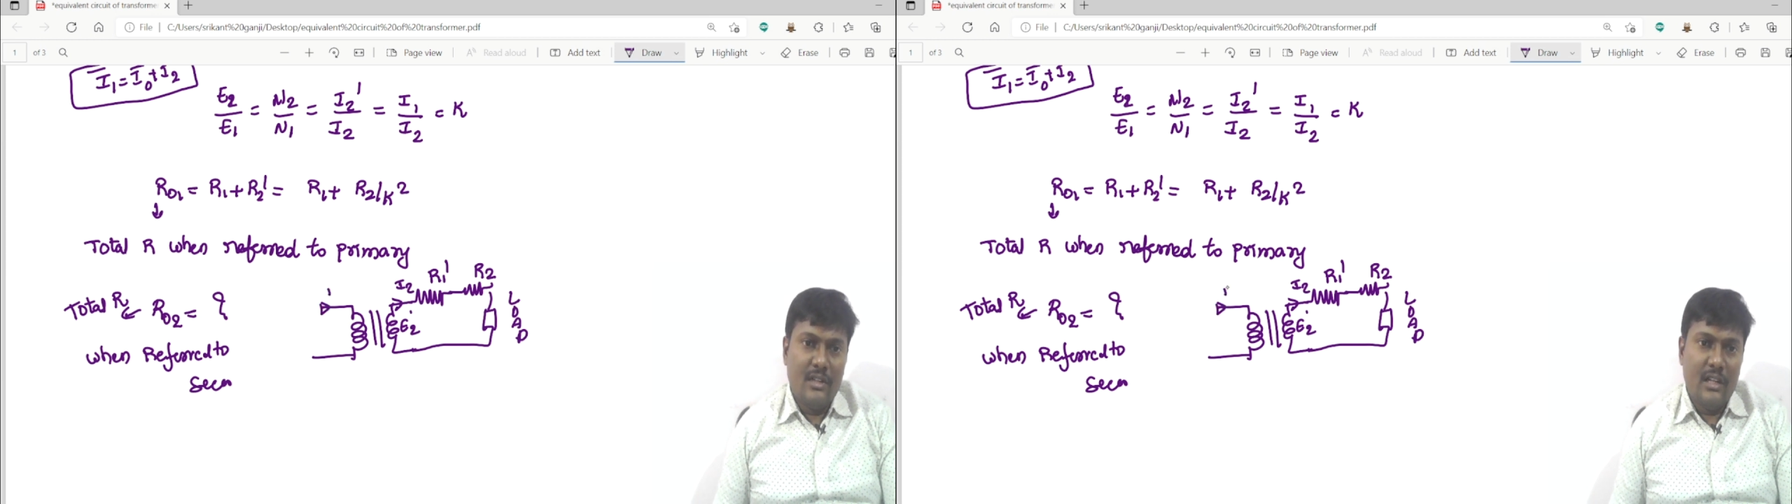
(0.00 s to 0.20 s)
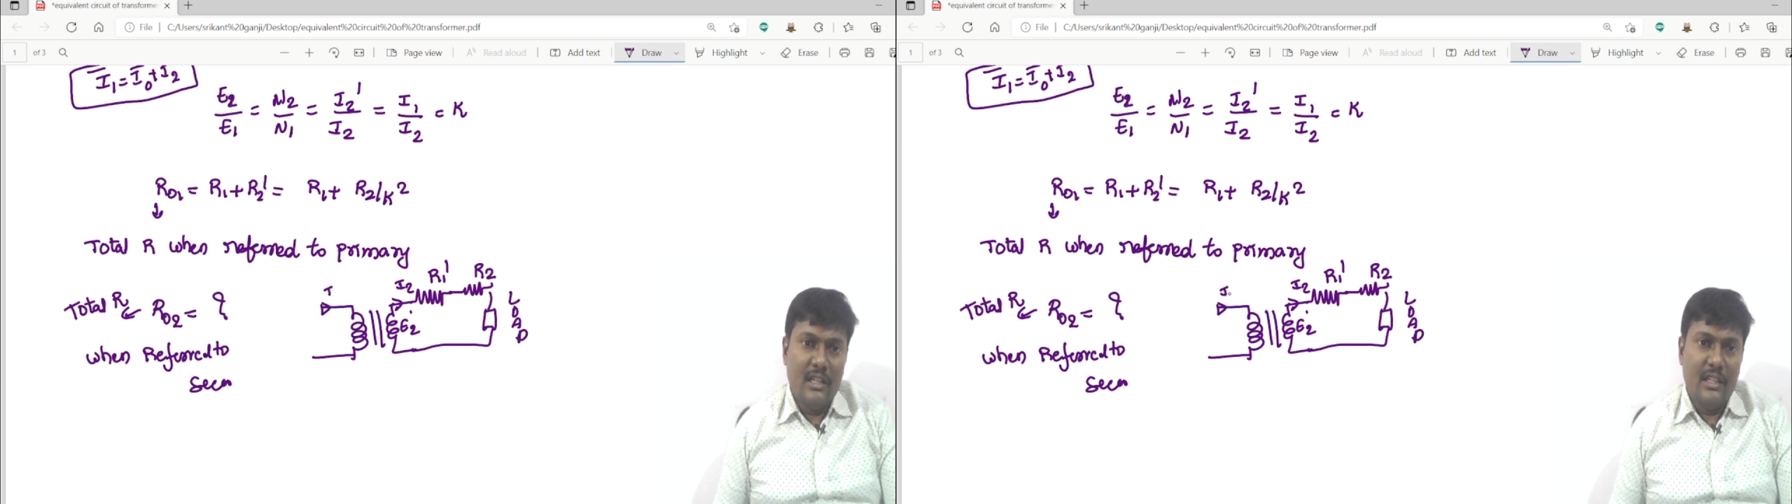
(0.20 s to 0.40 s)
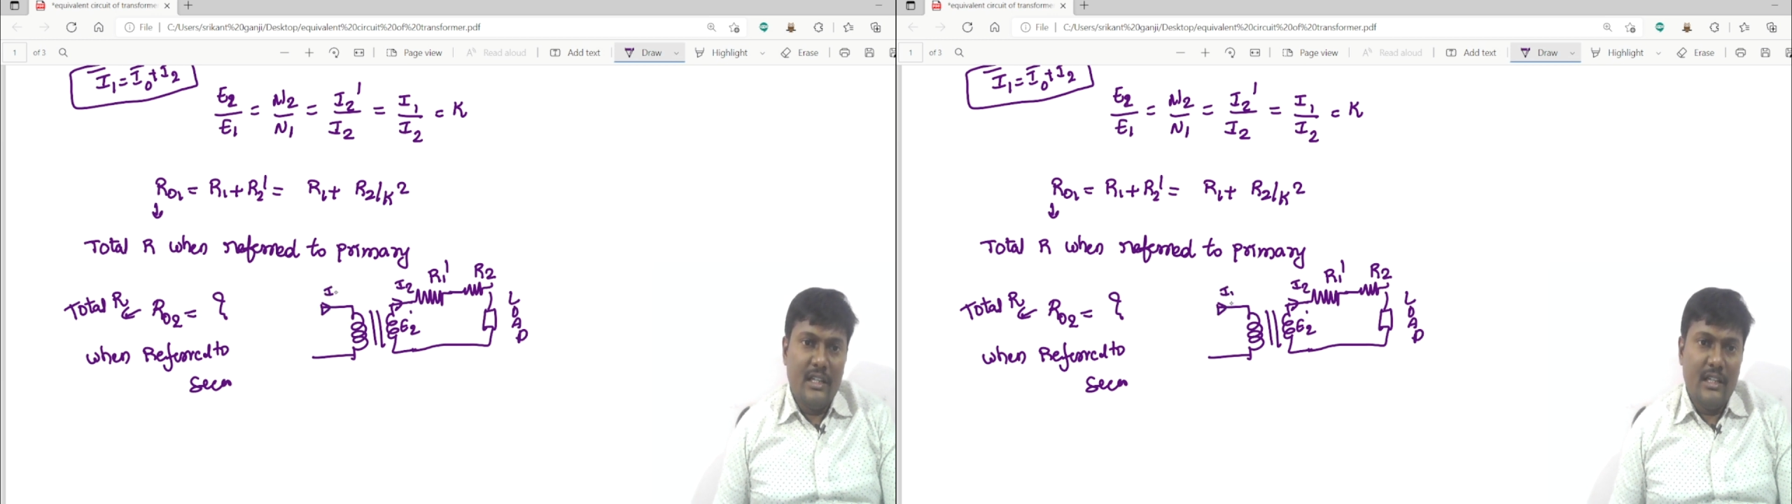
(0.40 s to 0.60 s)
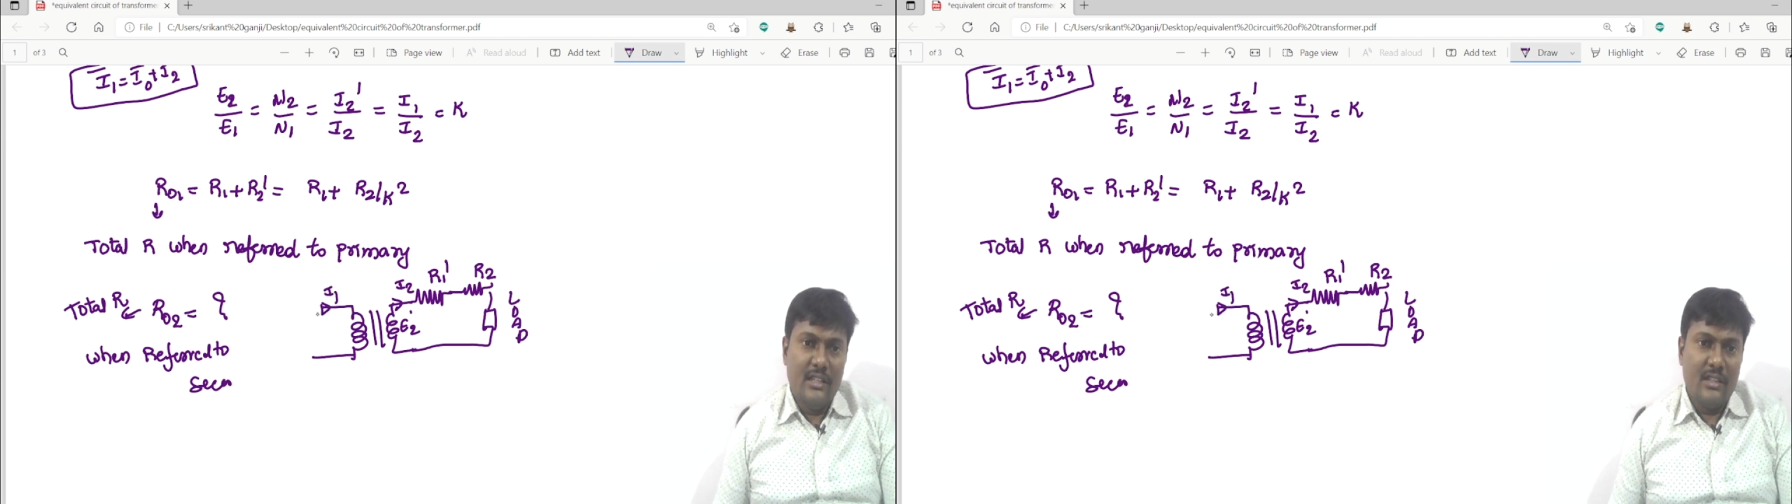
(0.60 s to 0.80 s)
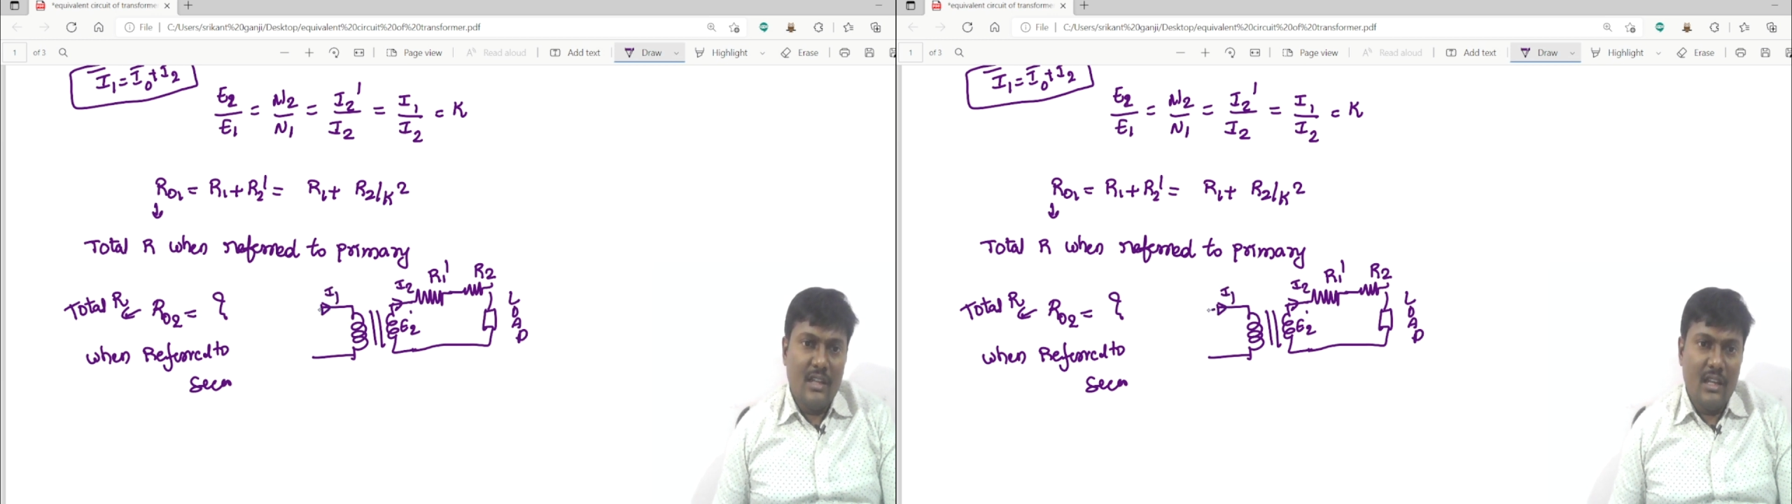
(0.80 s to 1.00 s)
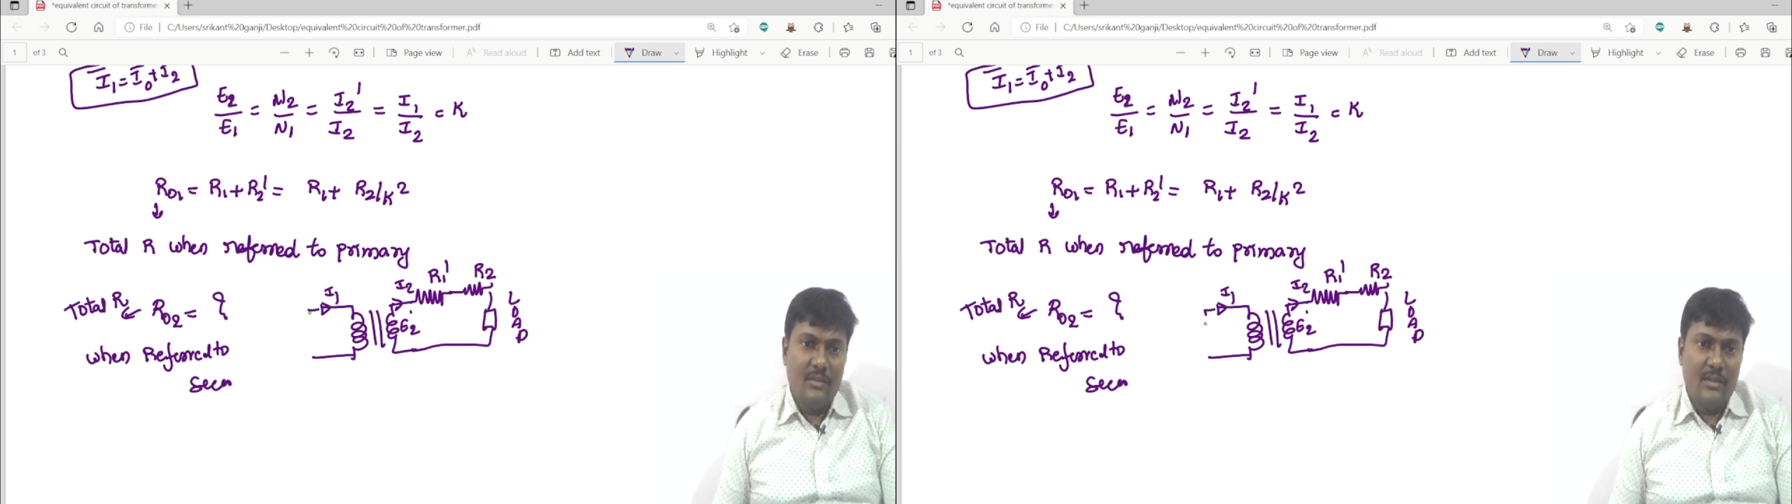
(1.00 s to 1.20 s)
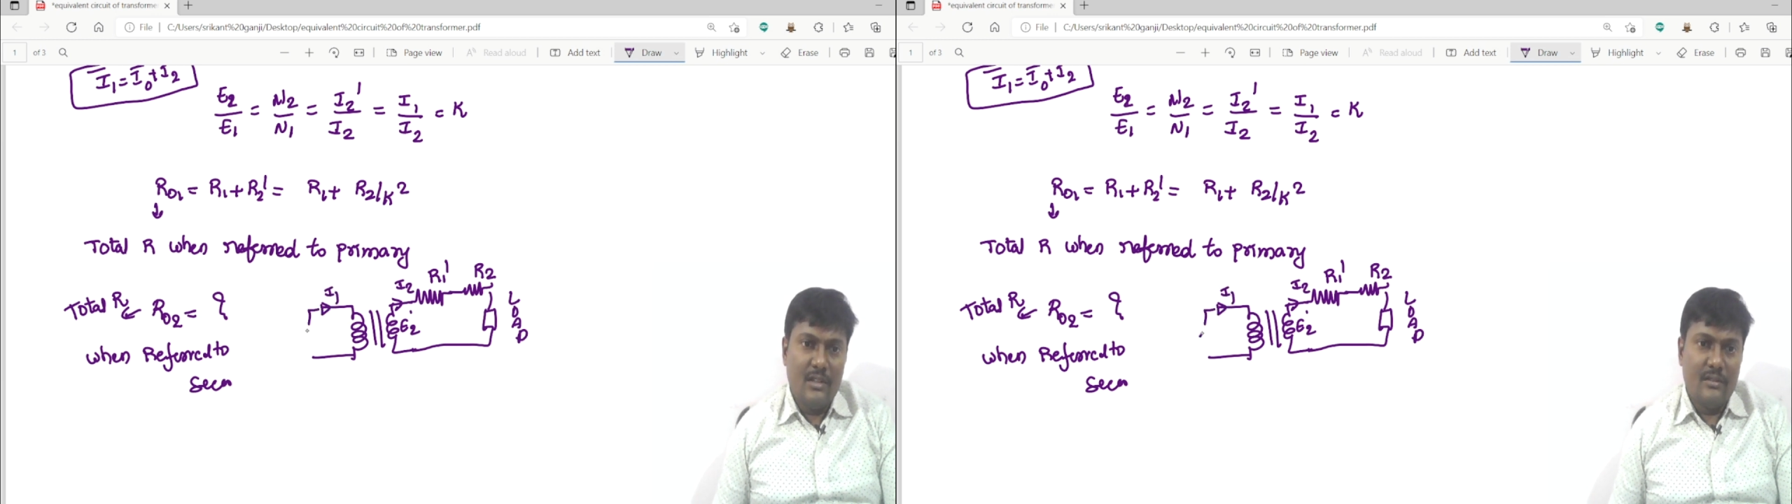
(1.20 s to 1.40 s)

and here it is I1.